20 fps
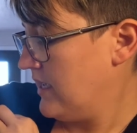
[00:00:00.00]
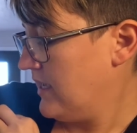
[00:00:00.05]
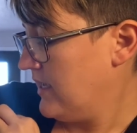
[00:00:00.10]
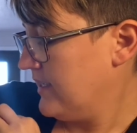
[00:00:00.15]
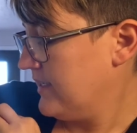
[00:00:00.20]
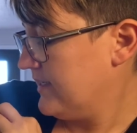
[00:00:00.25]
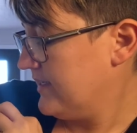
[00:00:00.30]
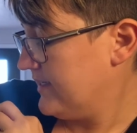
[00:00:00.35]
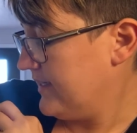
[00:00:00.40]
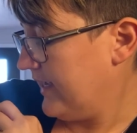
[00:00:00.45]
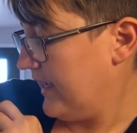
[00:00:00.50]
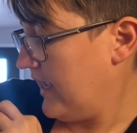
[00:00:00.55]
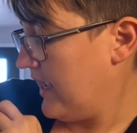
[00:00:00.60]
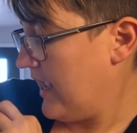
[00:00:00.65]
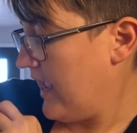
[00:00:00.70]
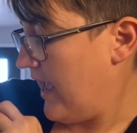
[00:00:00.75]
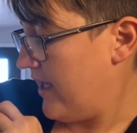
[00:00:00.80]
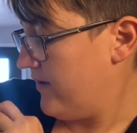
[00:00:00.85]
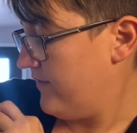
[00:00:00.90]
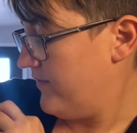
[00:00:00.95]
sticking
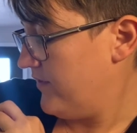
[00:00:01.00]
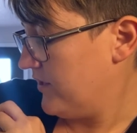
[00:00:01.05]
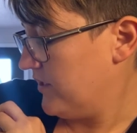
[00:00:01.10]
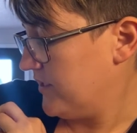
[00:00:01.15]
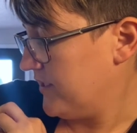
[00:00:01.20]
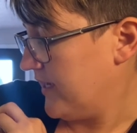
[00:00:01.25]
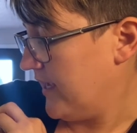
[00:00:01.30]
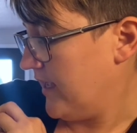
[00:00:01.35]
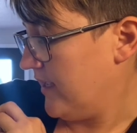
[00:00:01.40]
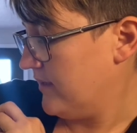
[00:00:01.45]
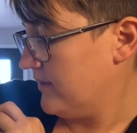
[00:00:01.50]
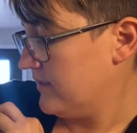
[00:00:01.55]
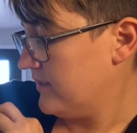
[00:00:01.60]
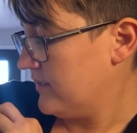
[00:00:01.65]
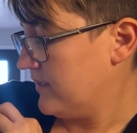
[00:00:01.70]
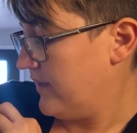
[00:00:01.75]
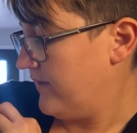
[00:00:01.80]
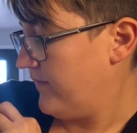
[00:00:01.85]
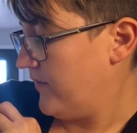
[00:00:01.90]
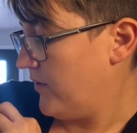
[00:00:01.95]
out of their shells.
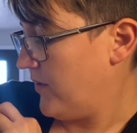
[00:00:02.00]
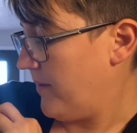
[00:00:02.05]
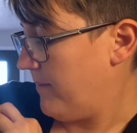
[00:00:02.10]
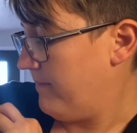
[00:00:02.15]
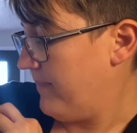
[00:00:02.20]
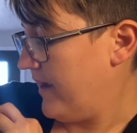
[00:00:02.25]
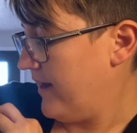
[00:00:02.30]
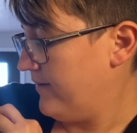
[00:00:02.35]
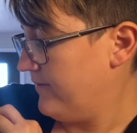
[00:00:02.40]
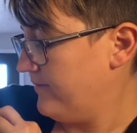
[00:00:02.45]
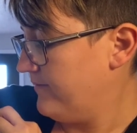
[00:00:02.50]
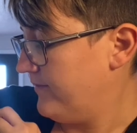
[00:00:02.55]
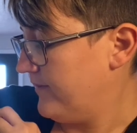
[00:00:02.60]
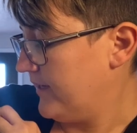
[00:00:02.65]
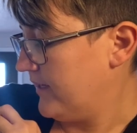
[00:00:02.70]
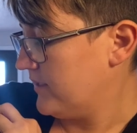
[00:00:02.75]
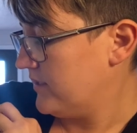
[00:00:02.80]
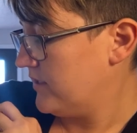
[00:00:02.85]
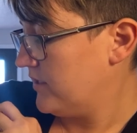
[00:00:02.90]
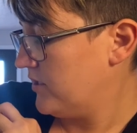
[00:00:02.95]
If you are
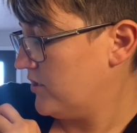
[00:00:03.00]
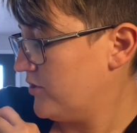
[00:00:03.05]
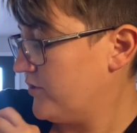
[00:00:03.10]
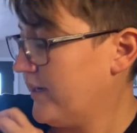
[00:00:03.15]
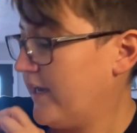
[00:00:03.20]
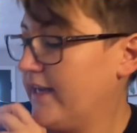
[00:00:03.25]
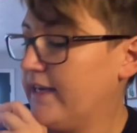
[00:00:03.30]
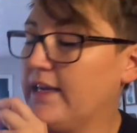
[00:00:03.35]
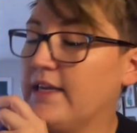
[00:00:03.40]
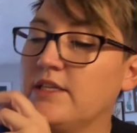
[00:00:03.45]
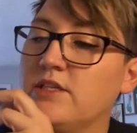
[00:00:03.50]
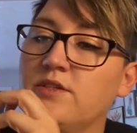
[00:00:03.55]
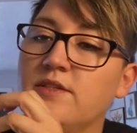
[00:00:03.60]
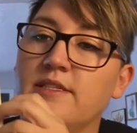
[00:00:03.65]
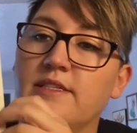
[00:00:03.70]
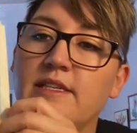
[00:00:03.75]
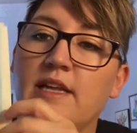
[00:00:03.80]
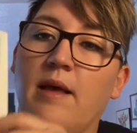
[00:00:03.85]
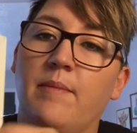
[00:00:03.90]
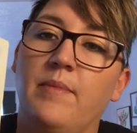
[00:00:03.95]
barefoot, try not to
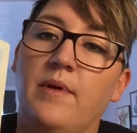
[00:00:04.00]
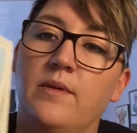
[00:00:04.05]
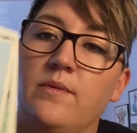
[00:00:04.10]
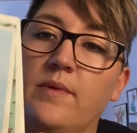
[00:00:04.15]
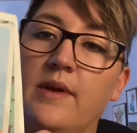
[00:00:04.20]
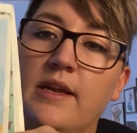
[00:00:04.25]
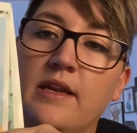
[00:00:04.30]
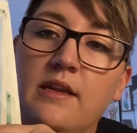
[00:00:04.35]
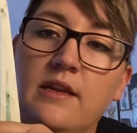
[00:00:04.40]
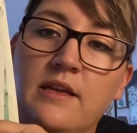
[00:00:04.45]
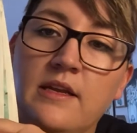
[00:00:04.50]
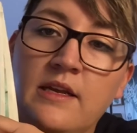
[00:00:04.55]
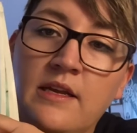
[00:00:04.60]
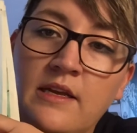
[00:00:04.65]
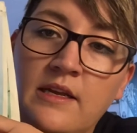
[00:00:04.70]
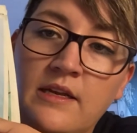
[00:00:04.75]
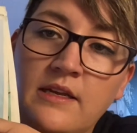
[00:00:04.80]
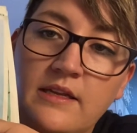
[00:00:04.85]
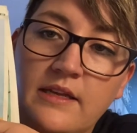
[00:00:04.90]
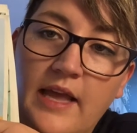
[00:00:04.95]
step on one.
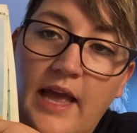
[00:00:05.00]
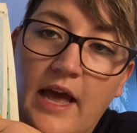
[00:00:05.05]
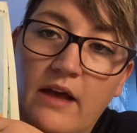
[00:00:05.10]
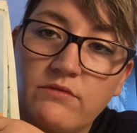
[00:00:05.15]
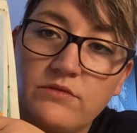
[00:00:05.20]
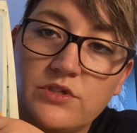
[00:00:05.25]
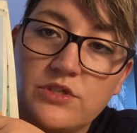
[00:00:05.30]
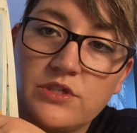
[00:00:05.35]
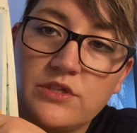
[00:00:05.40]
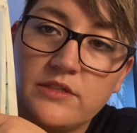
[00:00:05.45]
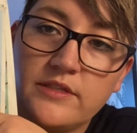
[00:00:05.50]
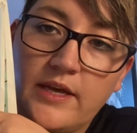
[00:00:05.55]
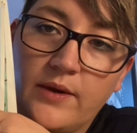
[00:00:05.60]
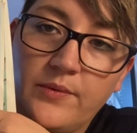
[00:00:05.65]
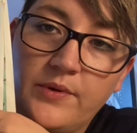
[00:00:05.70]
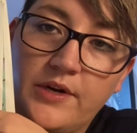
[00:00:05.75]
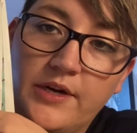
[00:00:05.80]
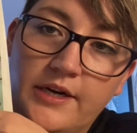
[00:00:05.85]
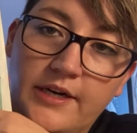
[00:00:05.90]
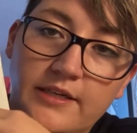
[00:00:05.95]
Ouch, that
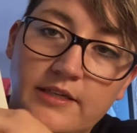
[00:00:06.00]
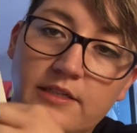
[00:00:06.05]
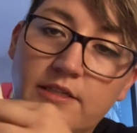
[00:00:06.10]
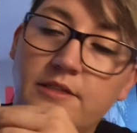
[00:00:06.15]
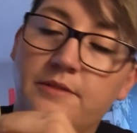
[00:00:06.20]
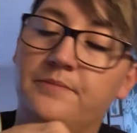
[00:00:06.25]
would hurt.